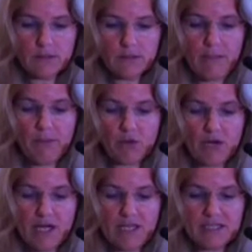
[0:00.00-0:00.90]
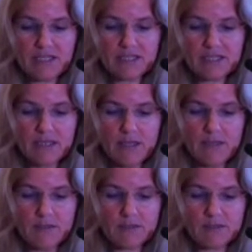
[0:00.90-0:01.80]
MRI
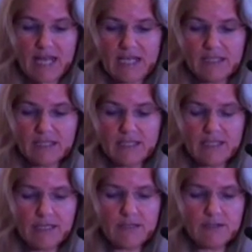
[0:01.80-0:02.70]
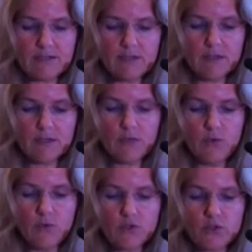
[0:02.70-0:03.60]
scans and
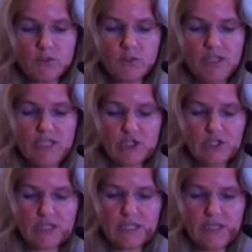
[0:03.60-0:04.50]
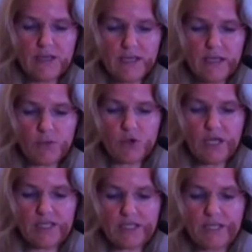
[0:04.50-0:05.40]
new cerebral lesions in the
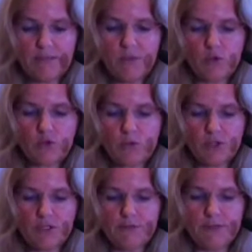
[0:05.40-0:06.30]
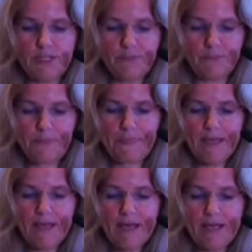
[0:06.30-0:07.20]
MRI scan post-operatively,
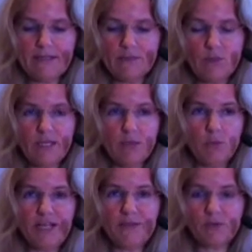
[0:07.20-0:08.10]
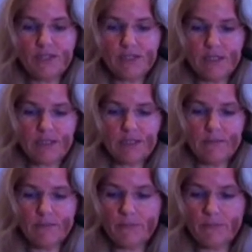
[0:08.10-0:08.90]
and we await the results